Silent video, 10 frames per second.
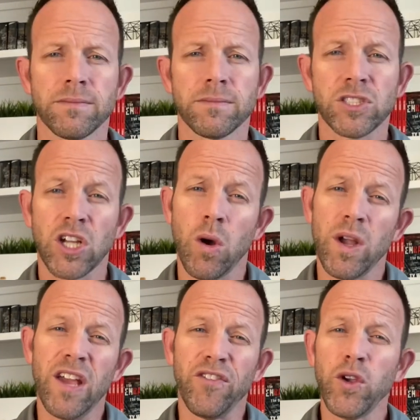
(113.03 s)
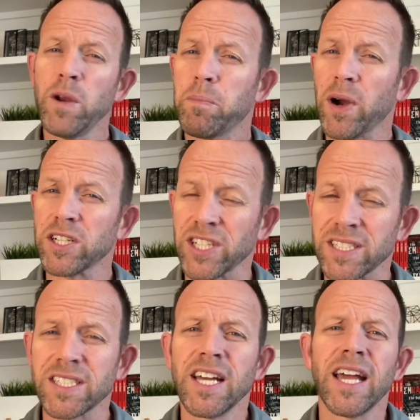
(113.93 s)
So if you had
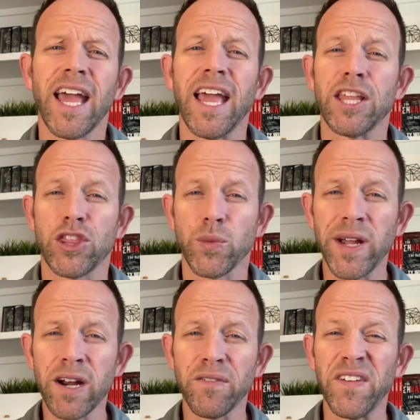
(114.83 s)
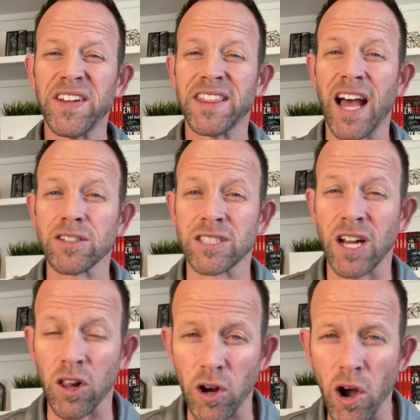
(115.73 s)
purchased a
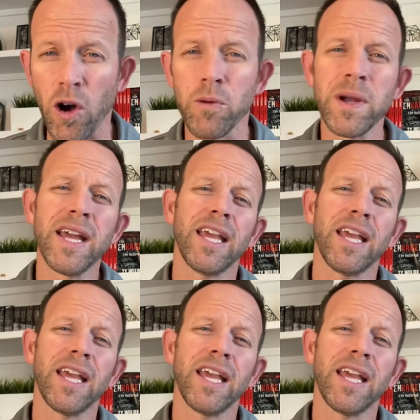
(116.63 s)
$350,000 home